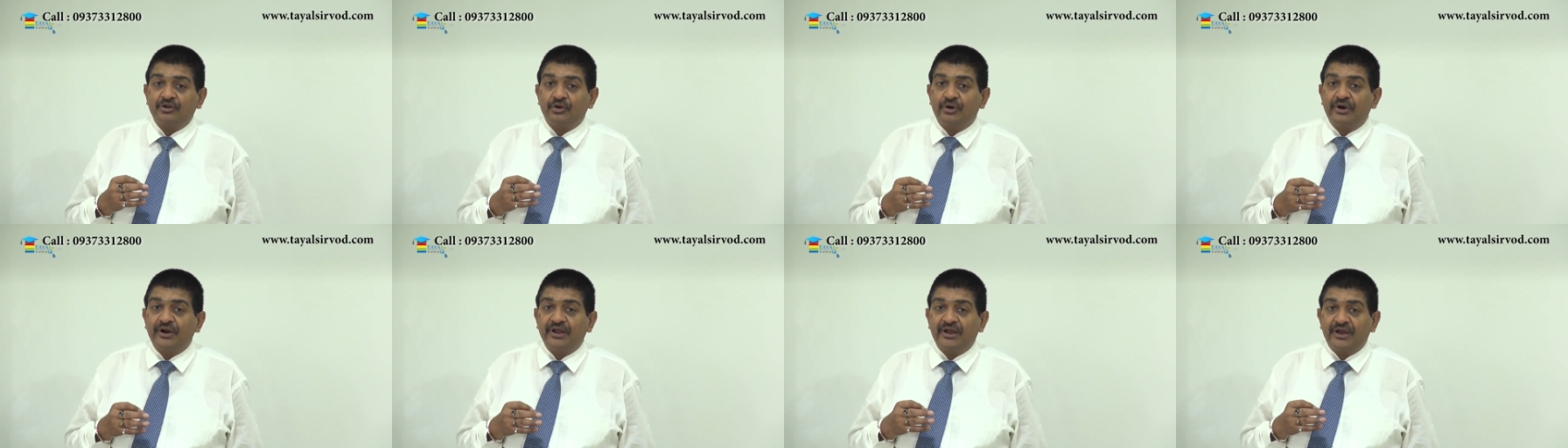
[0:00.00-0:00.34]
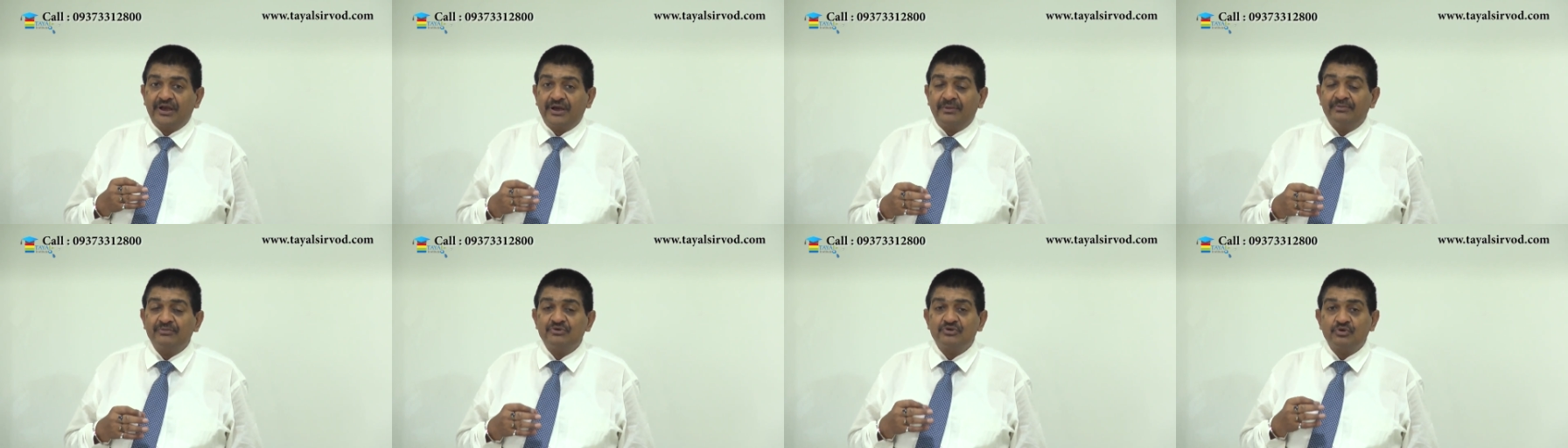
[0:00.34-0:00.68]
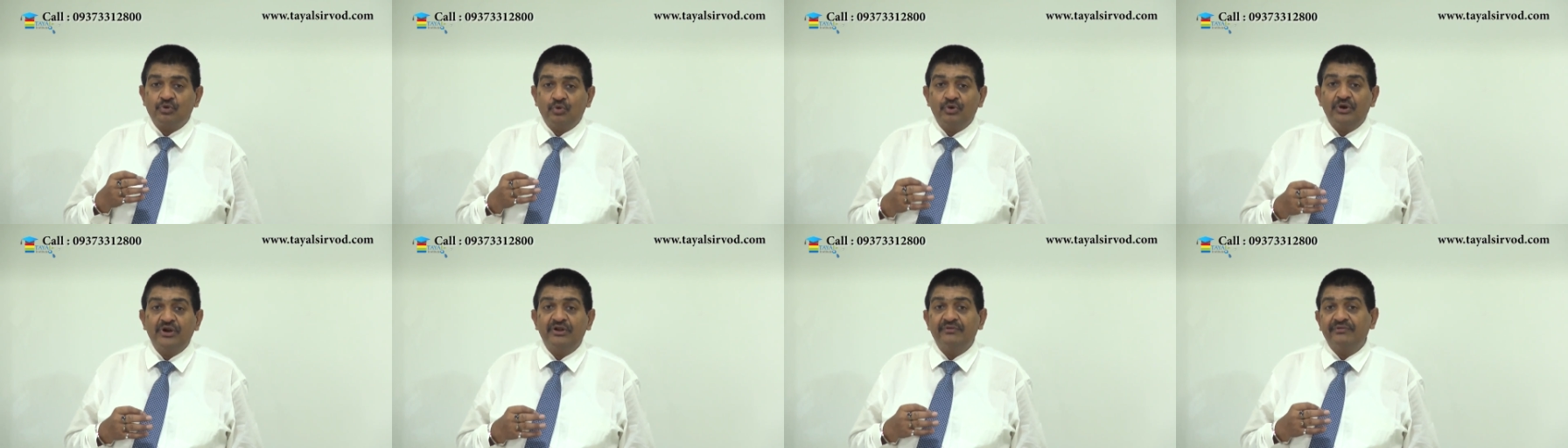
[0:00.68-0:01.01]
authority comes
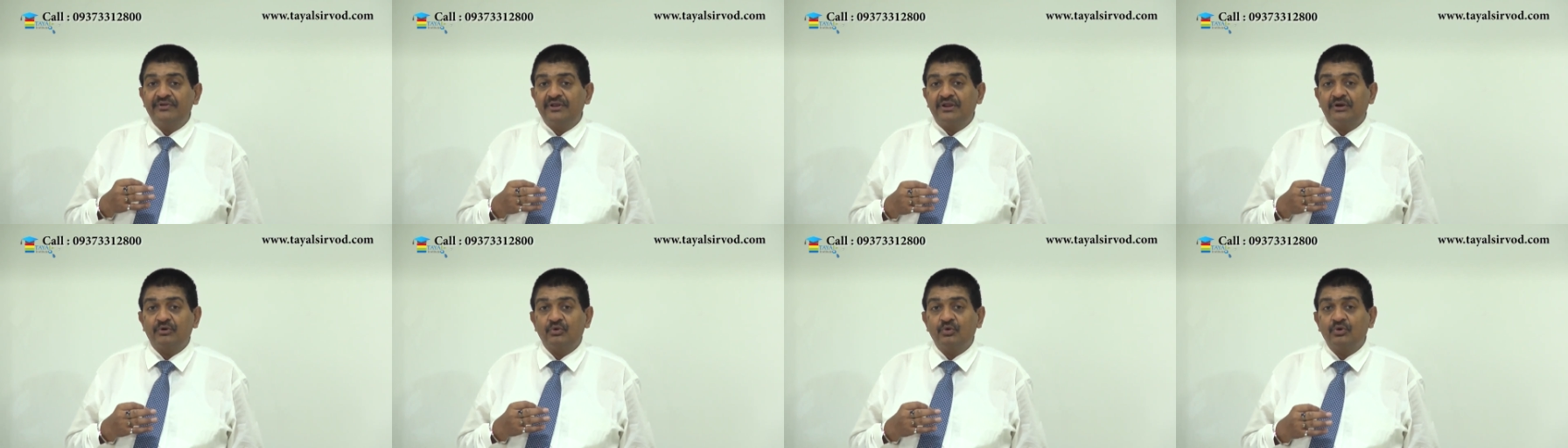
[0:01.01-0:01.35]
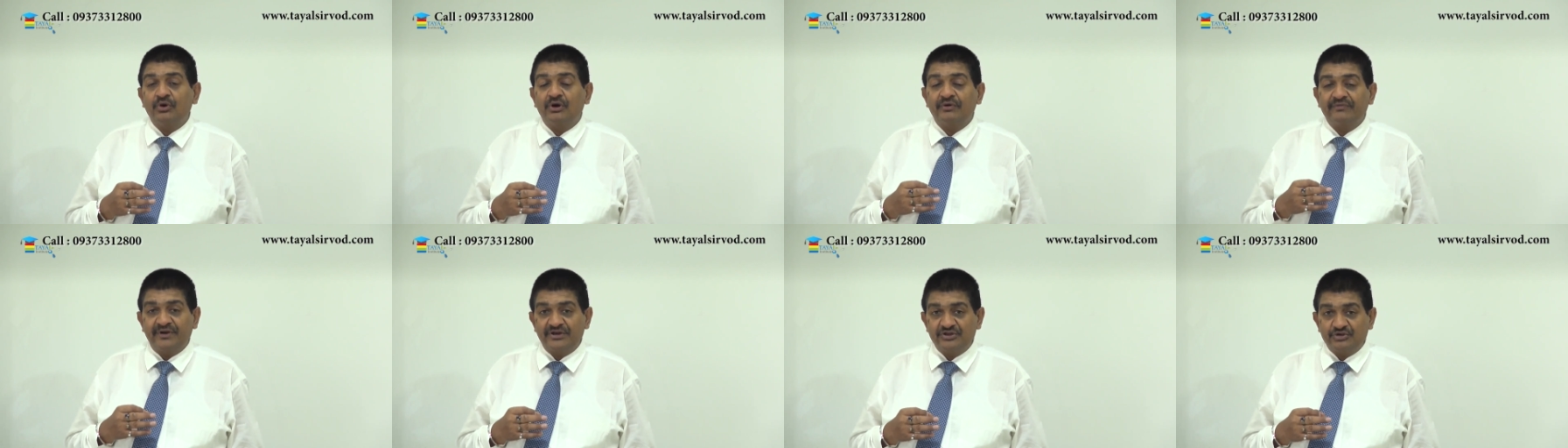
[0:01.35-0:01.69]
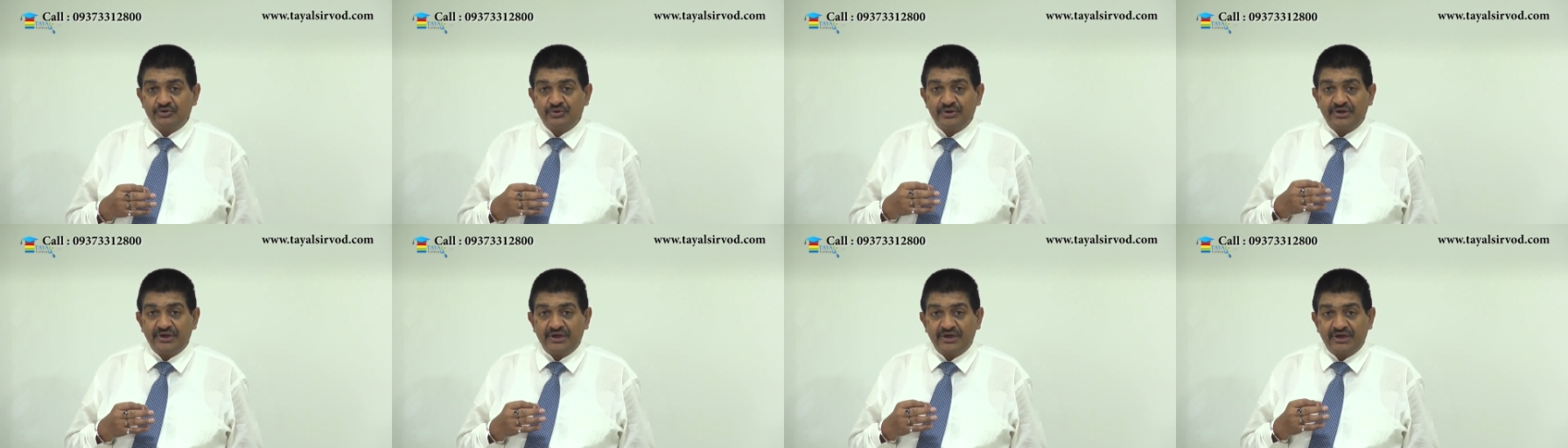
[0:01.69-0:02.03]
only when the role of
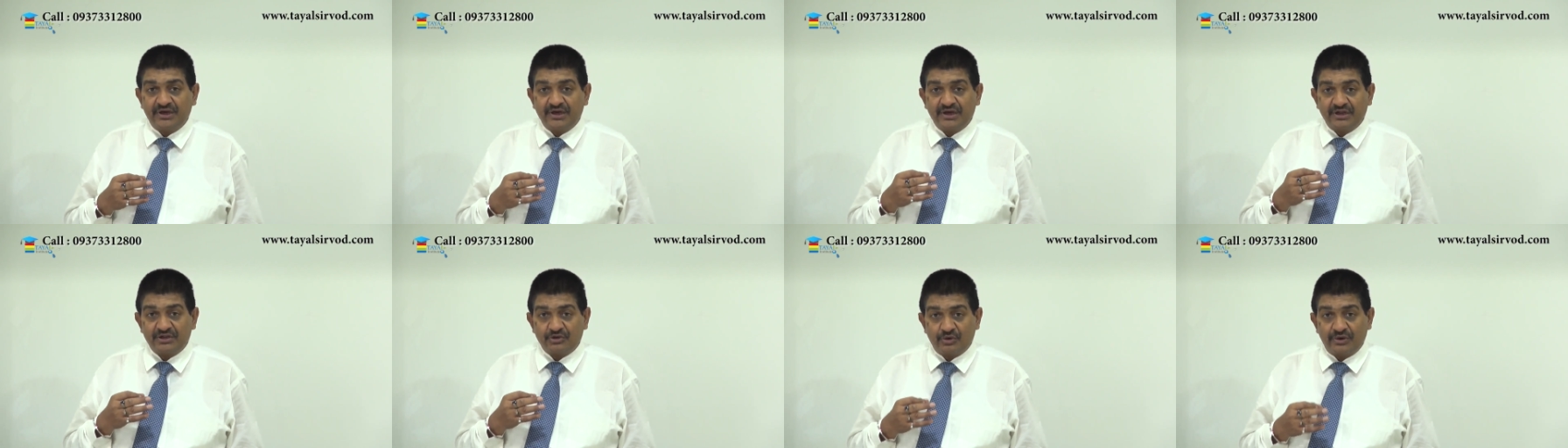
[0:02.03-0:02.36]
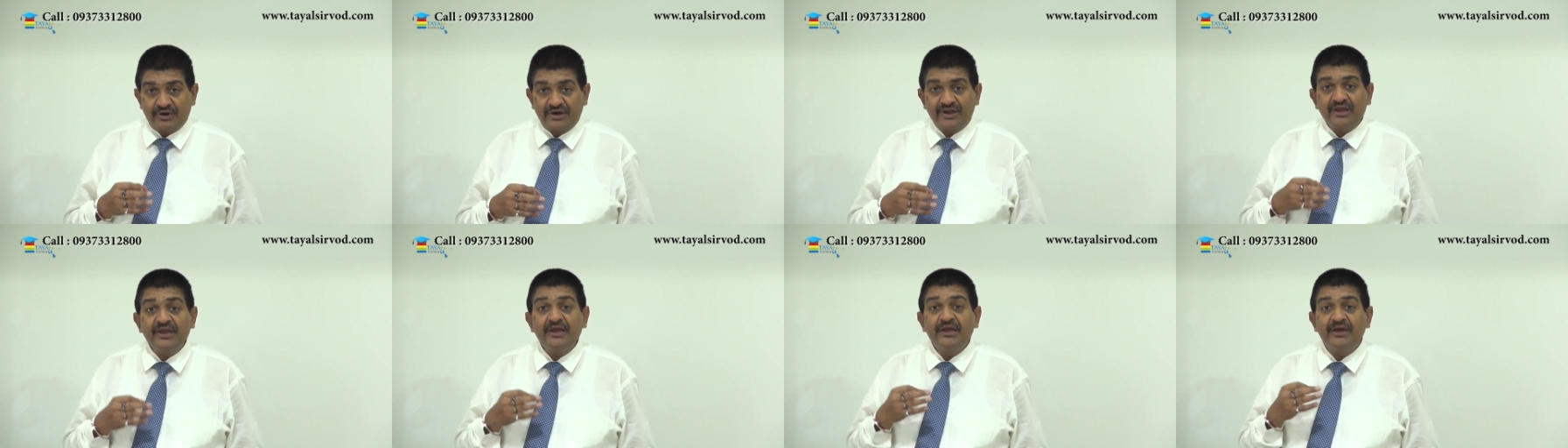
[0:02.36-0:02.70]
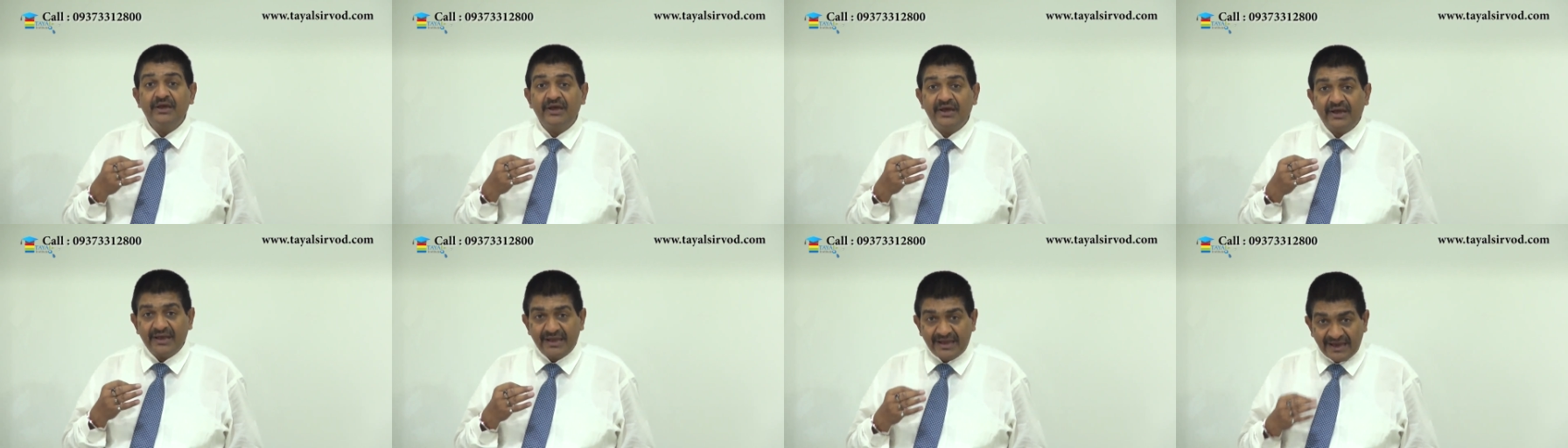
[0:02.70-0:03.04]
adjudicating authority
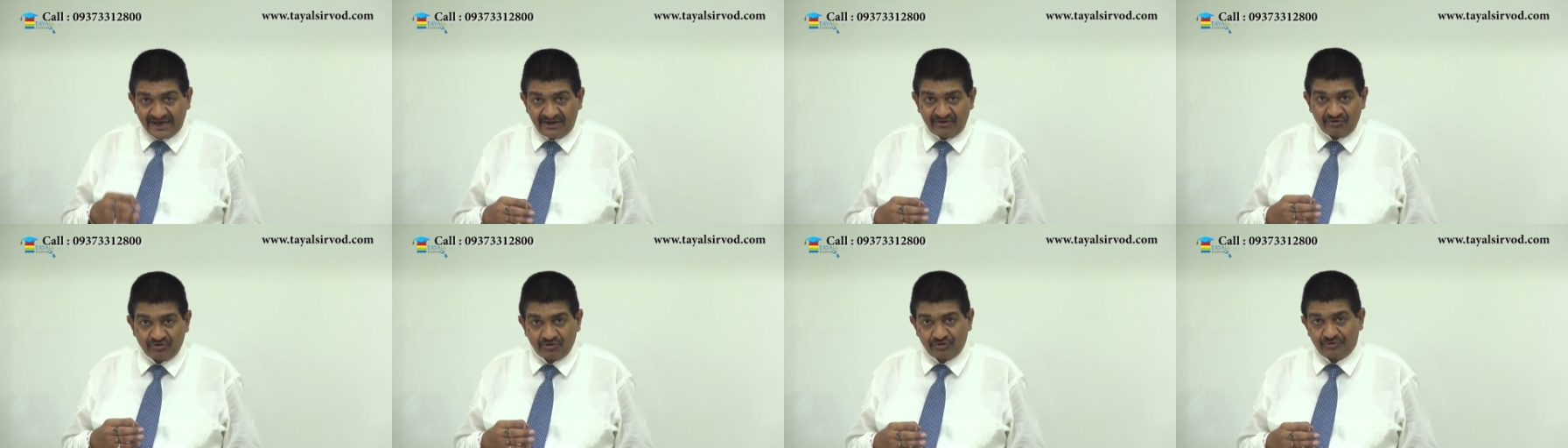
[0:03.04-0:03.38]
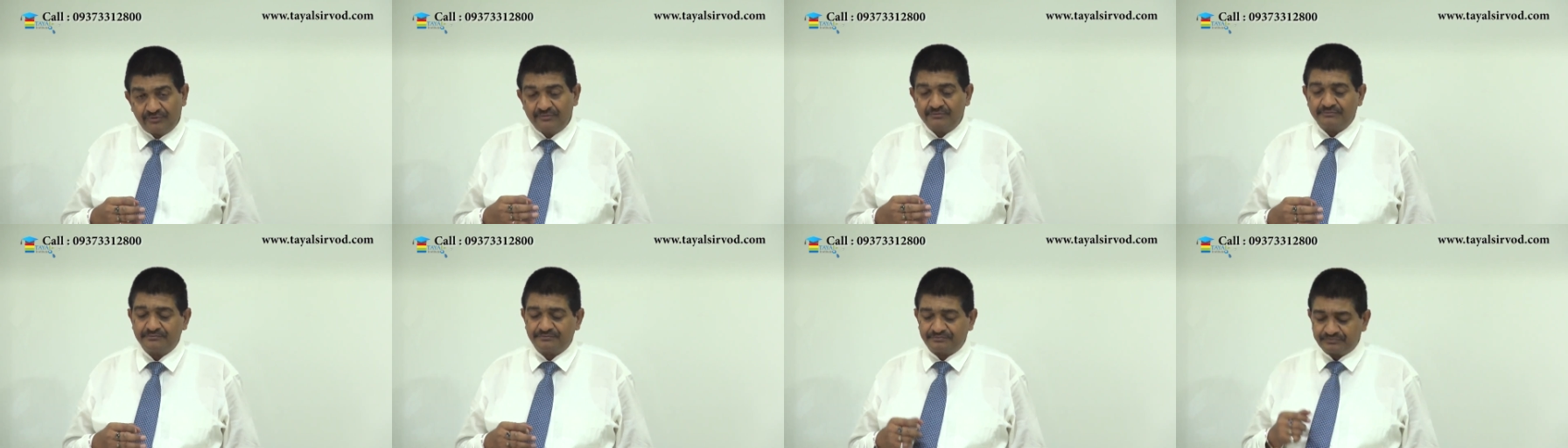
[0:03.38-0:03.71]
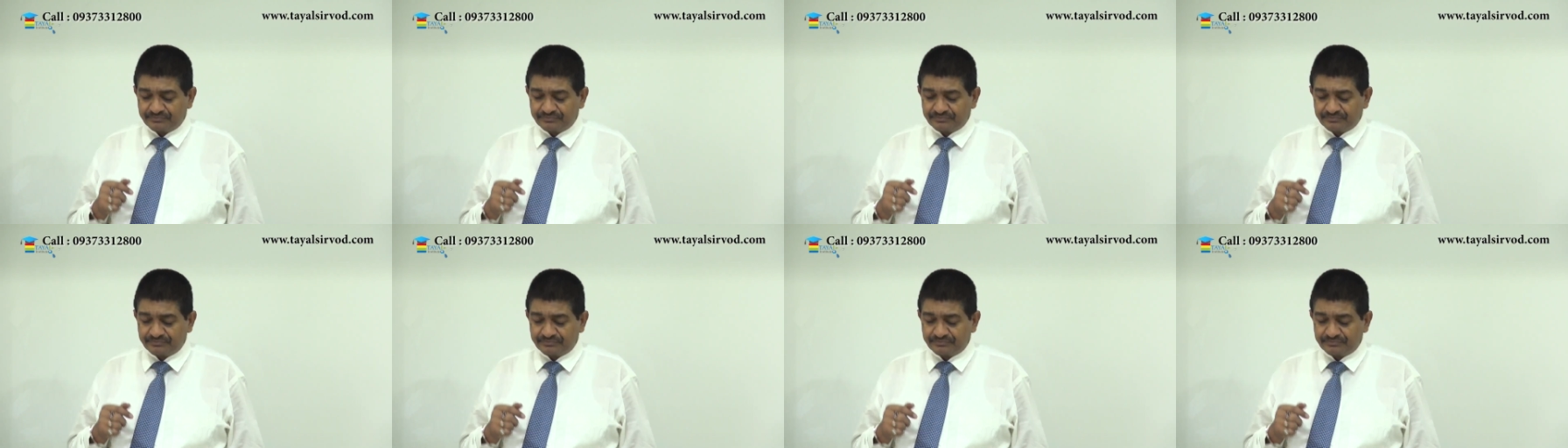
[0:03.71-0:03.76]
ends.